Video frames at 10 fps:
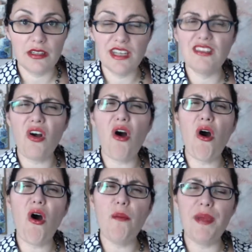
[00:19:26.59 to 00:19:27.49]
It's
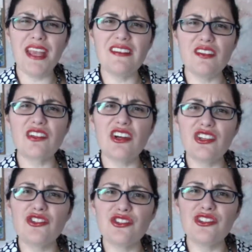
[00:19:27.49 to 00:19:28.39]
all based on
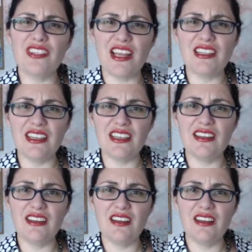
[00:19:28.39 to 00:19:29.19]
understanding